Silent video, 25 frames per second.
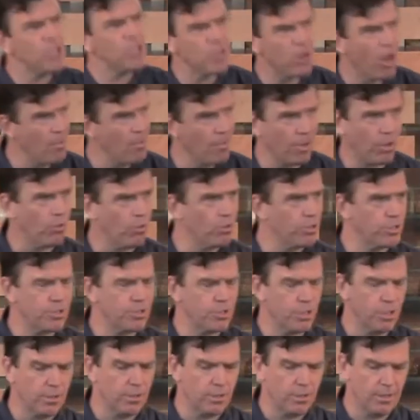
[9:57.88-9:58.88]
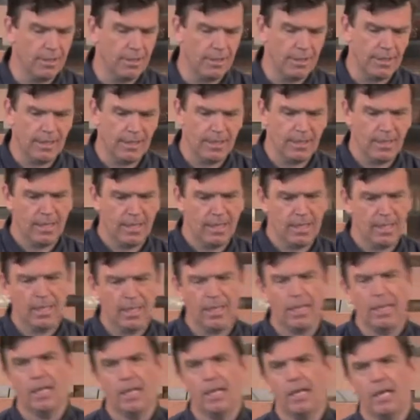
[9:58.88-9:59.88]
I'm a Christian,
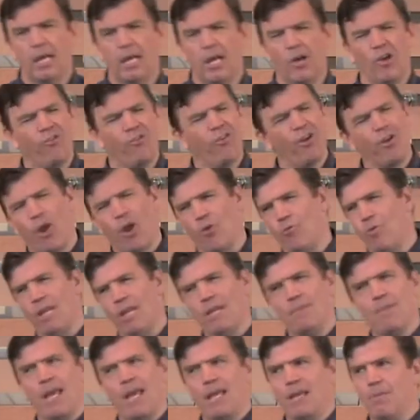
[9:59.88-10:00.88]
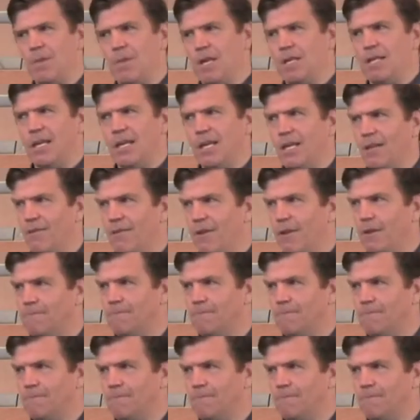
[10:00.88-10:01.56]
or if I don't really make a big deal of it.